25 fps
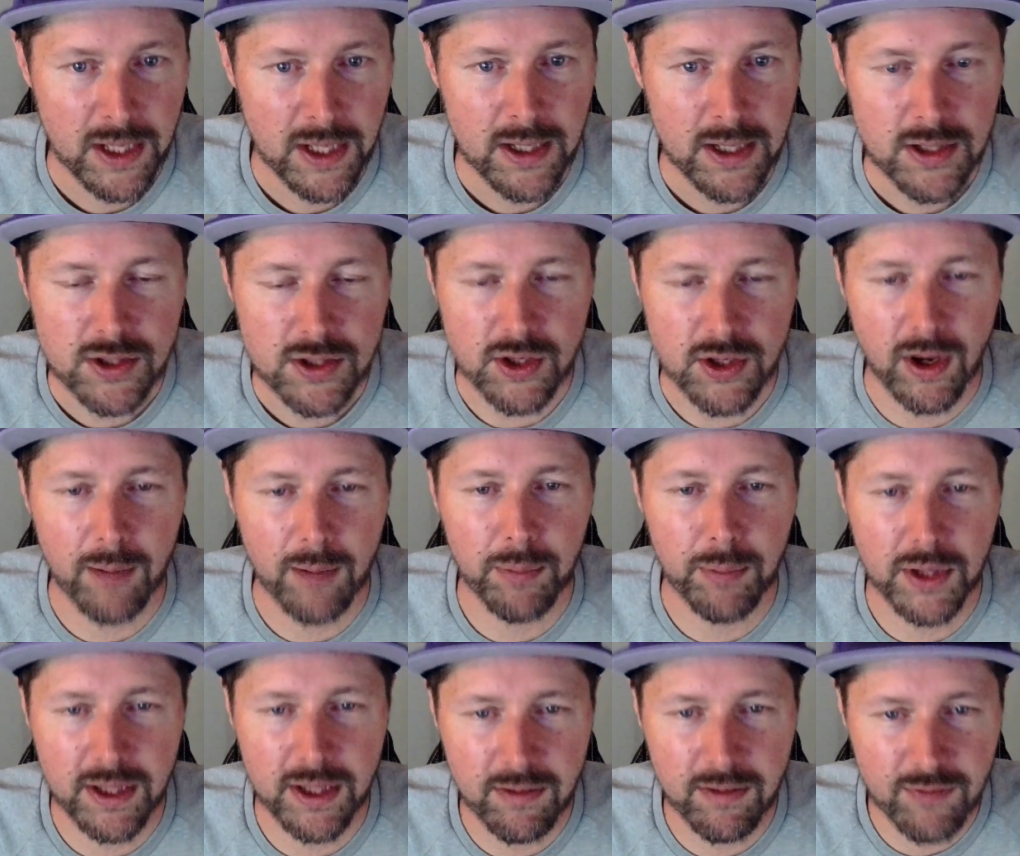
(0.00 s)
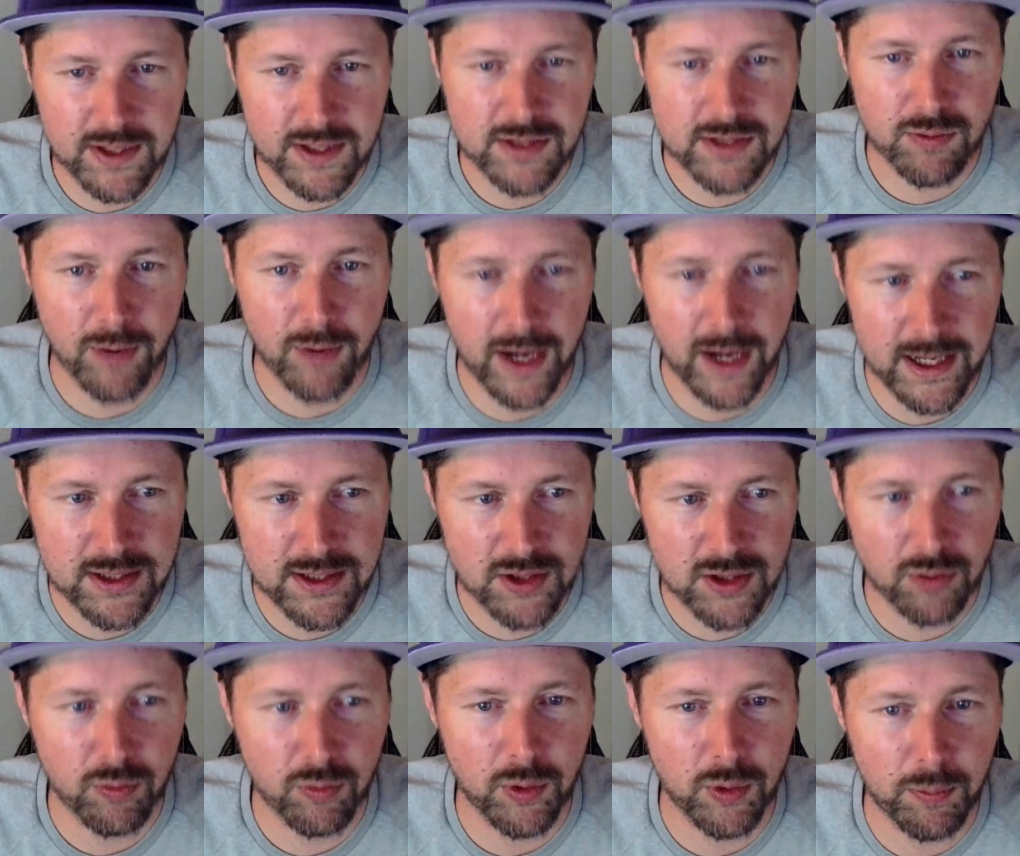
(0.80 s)
So I believe this riser
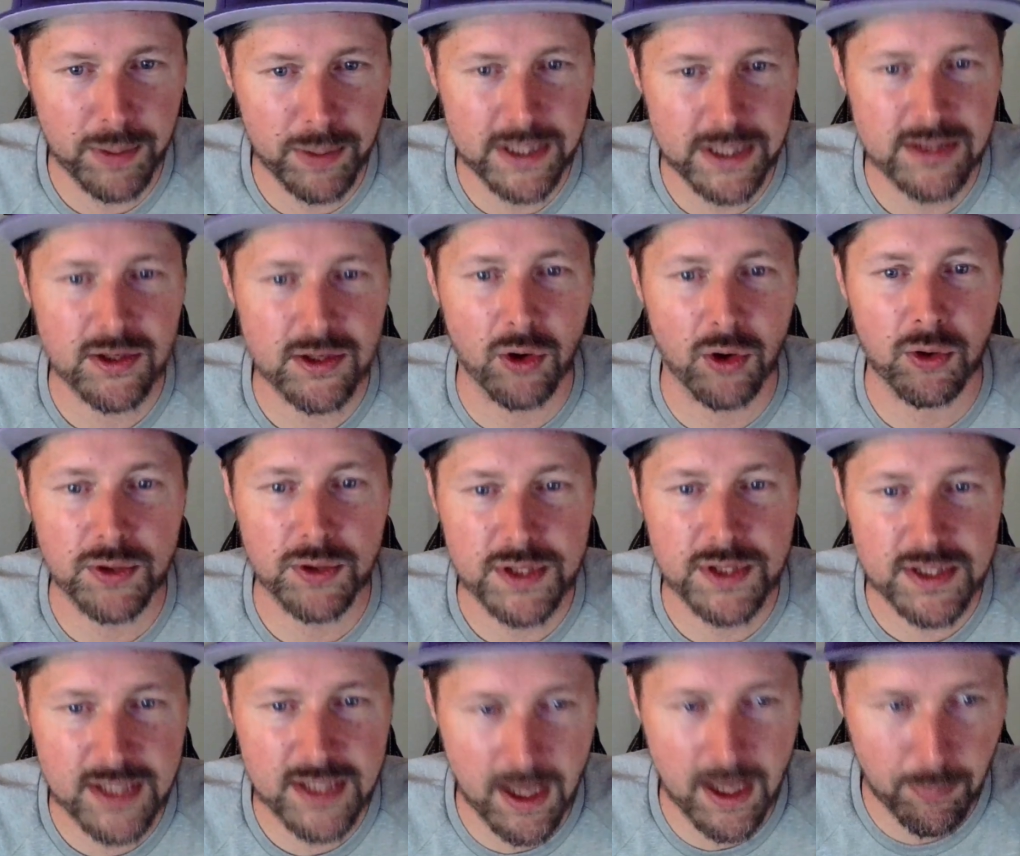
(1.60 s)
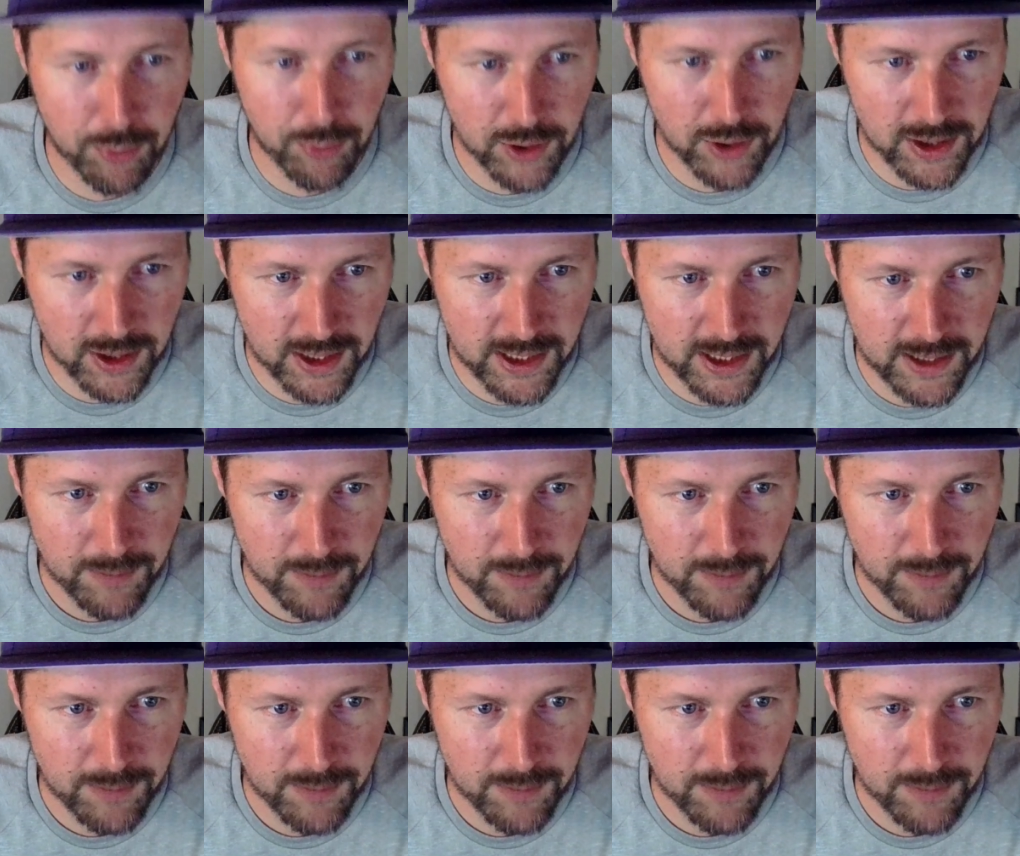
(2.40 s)
will be sold separately.